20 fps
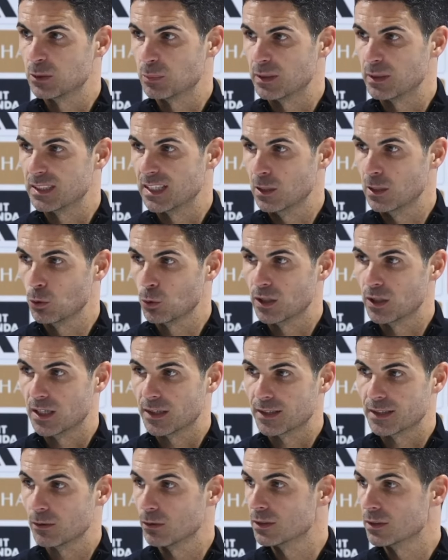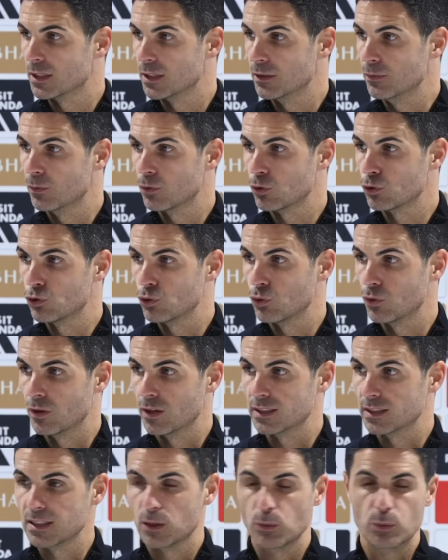especially looking at ourselves for two
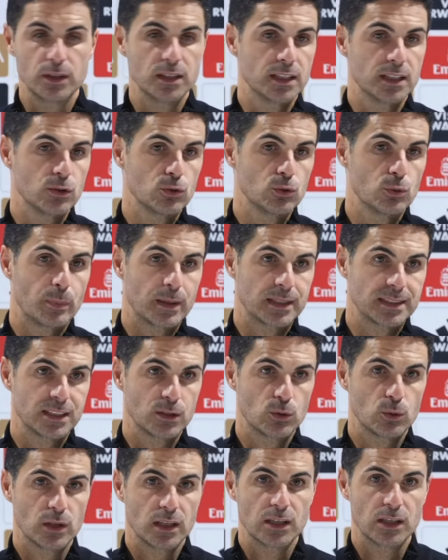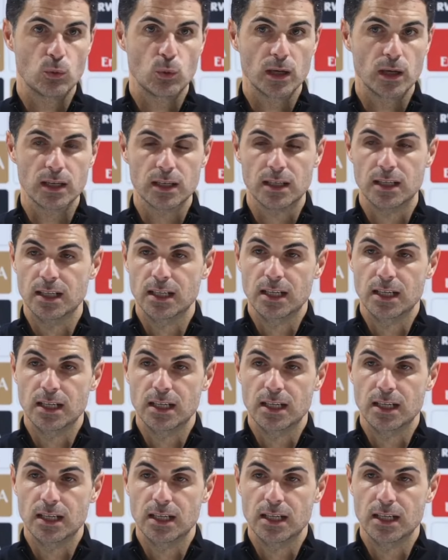things that we didn't do particularly well.